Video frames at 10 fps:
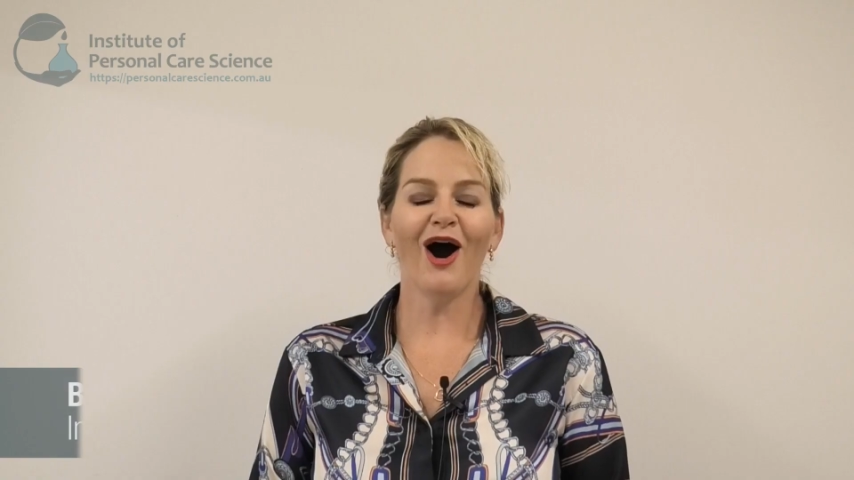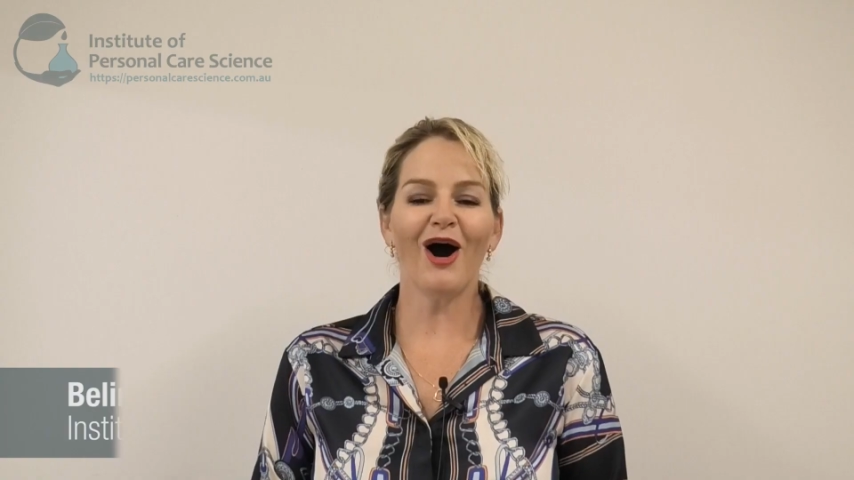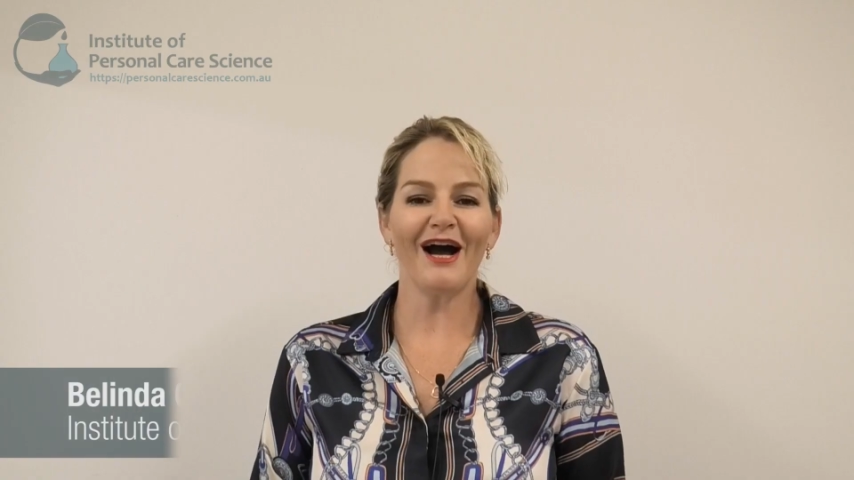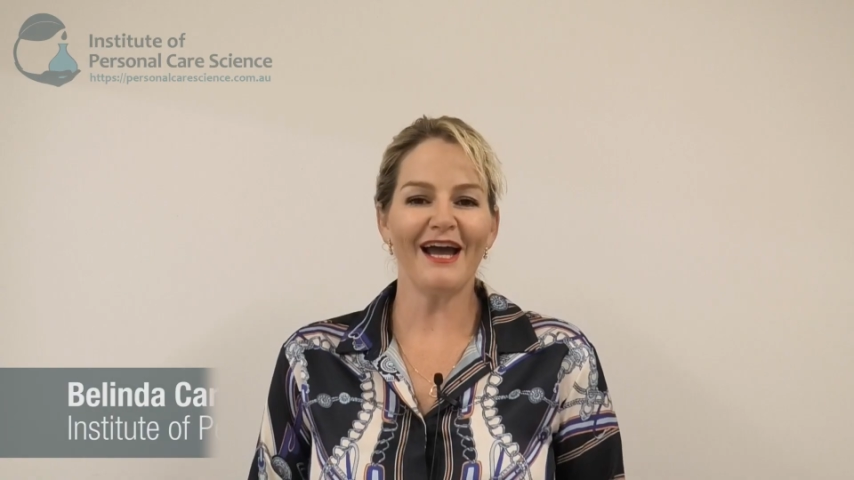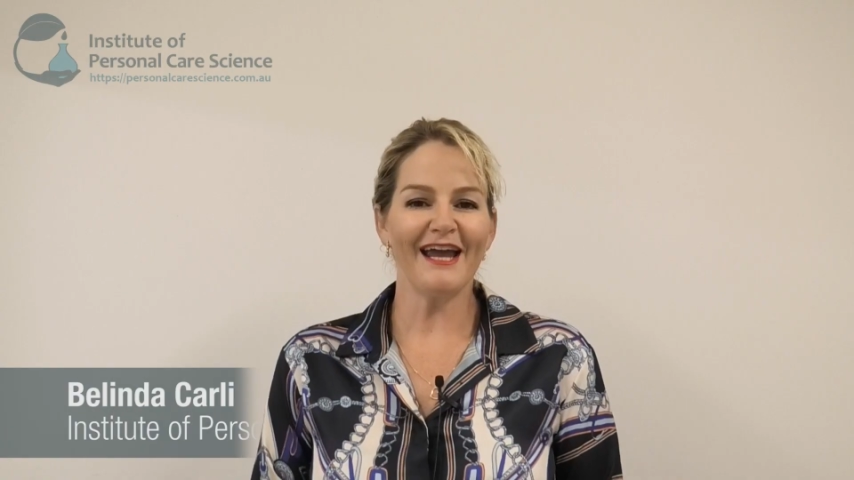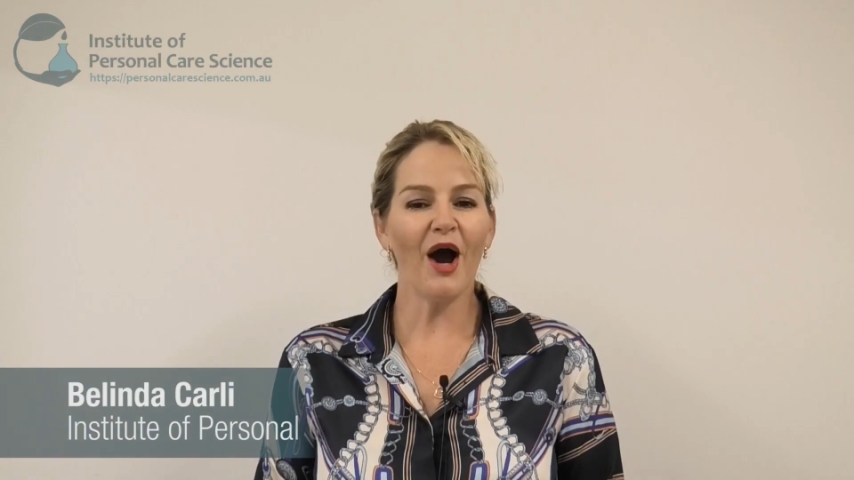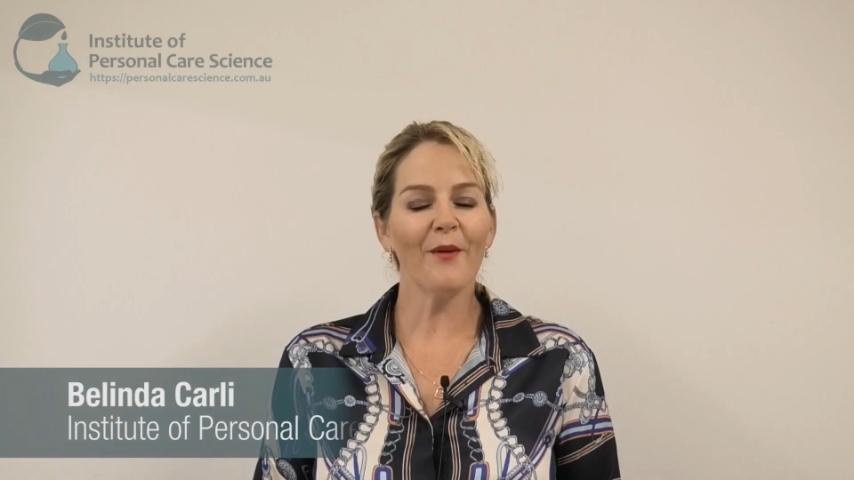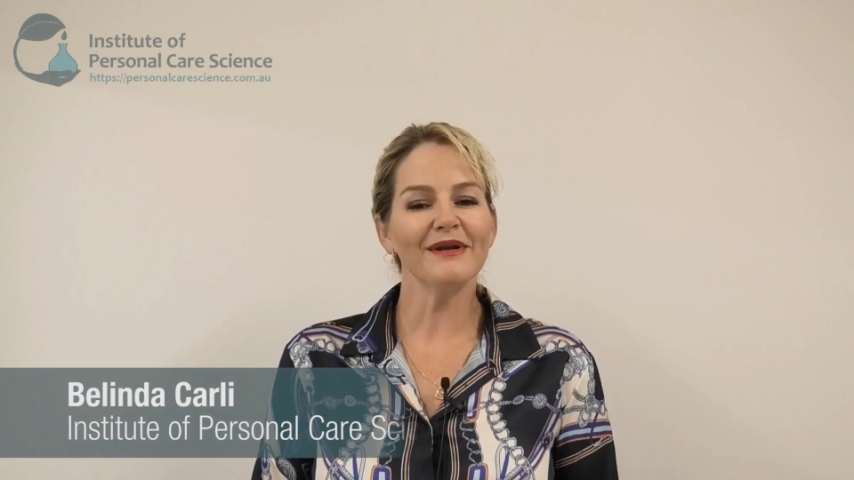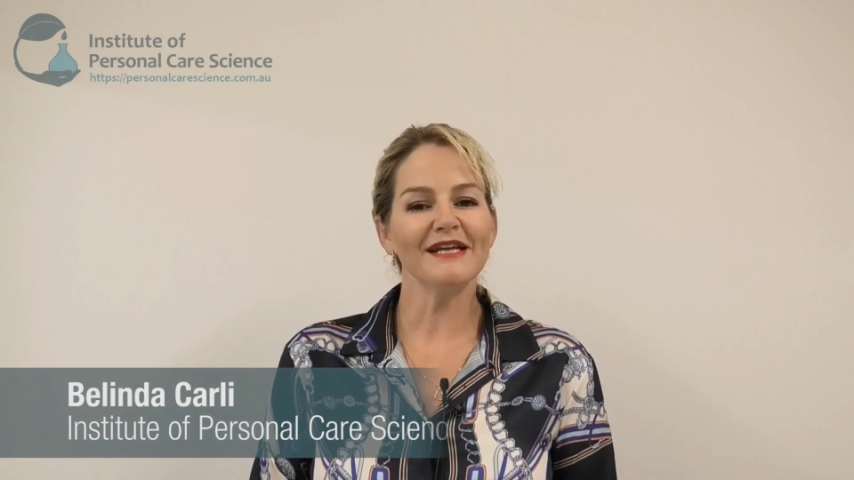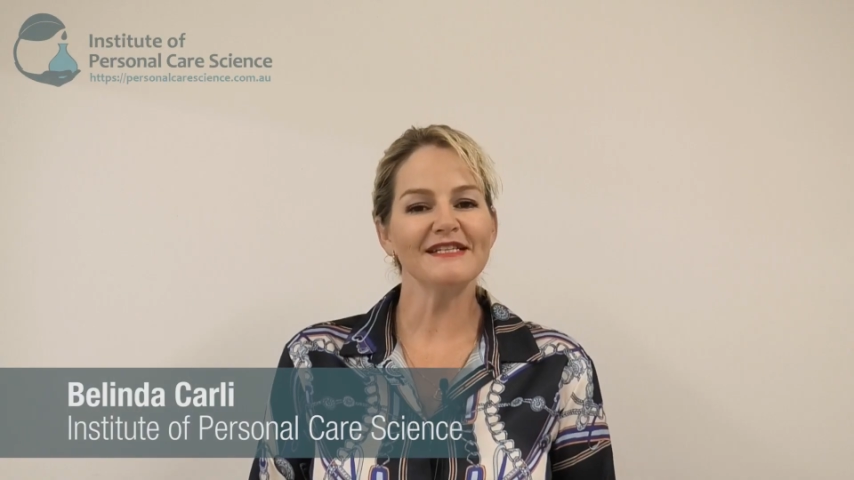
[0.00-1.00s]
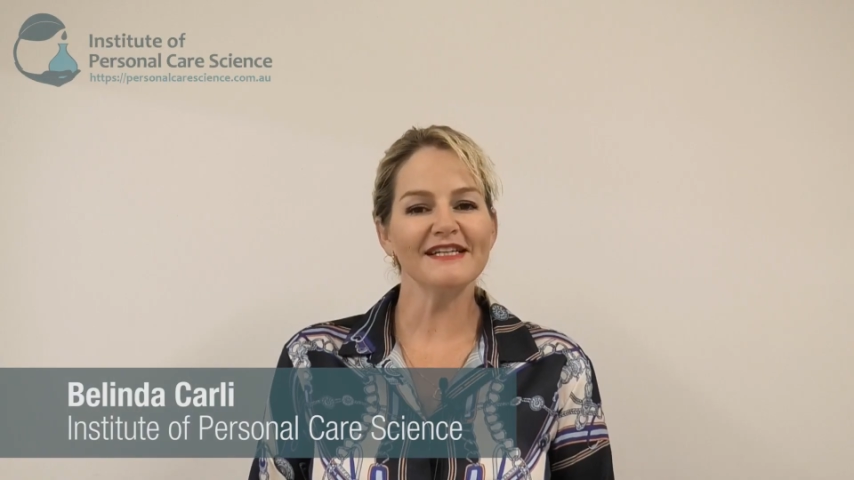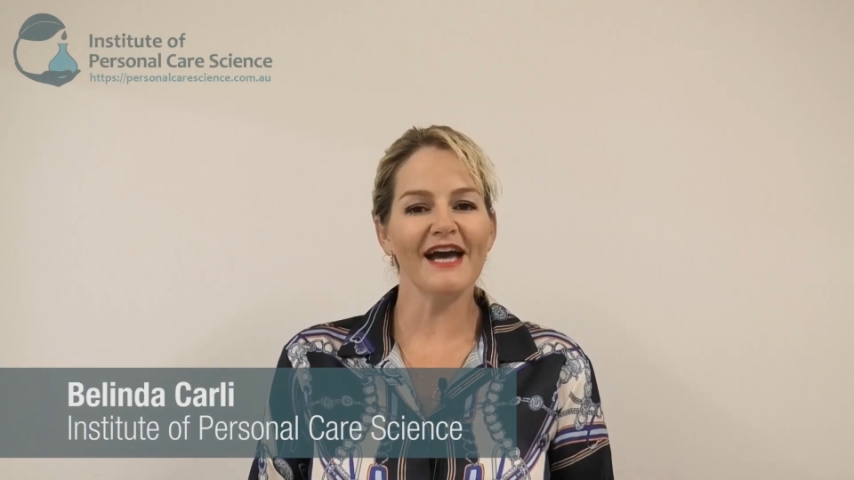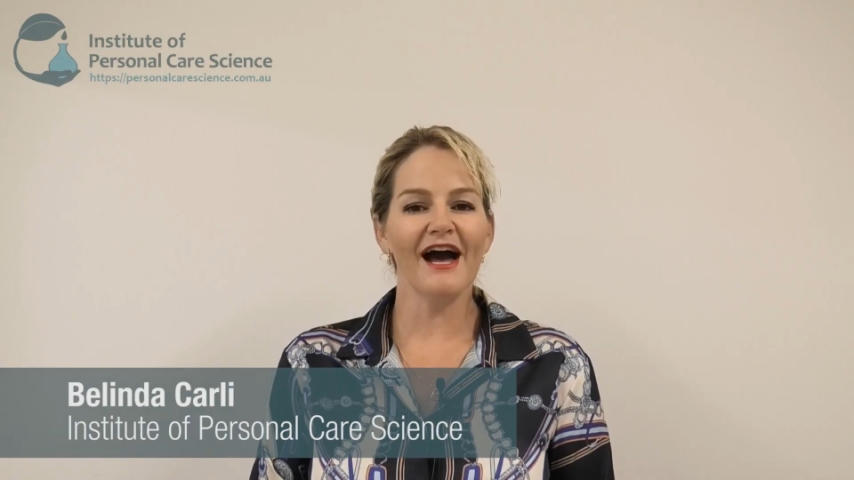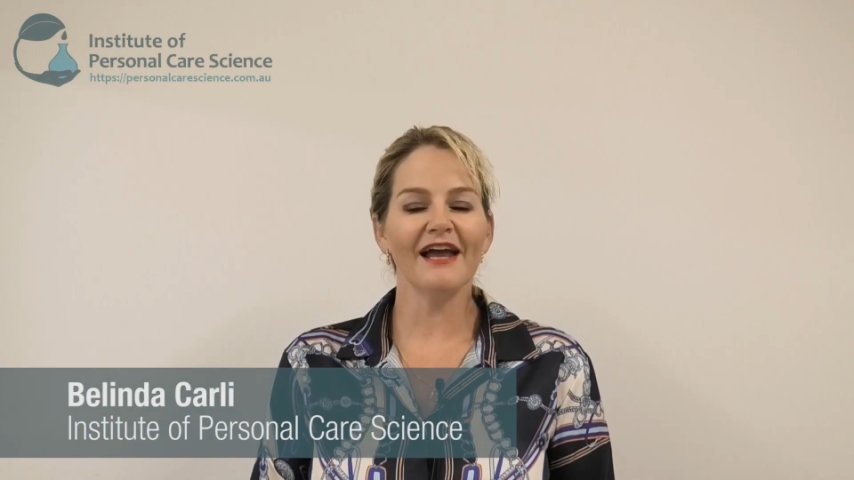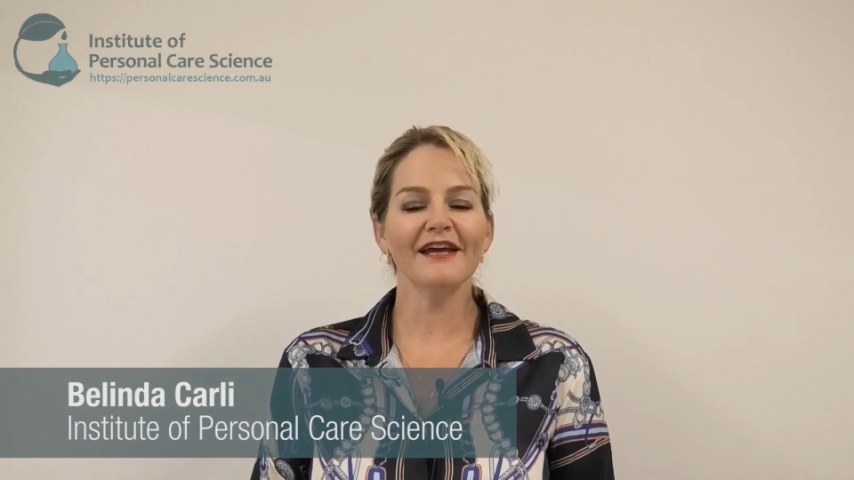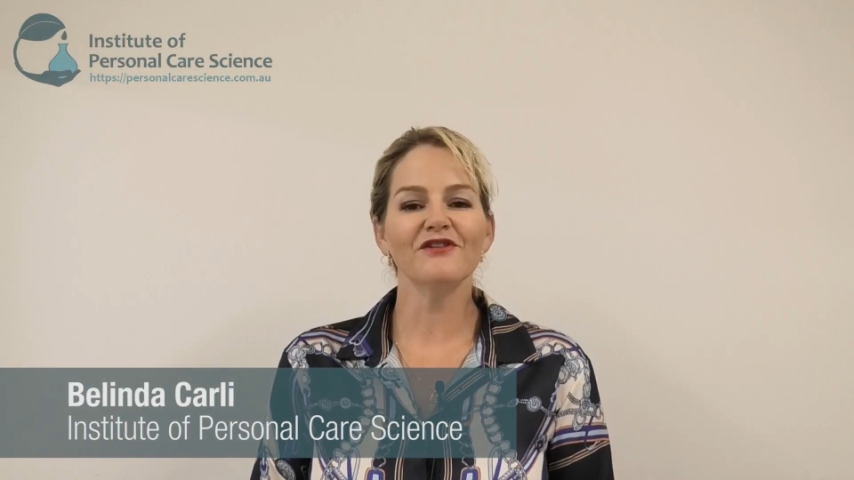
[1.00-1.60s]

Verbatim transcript: Hi, I'm Belinda Carley,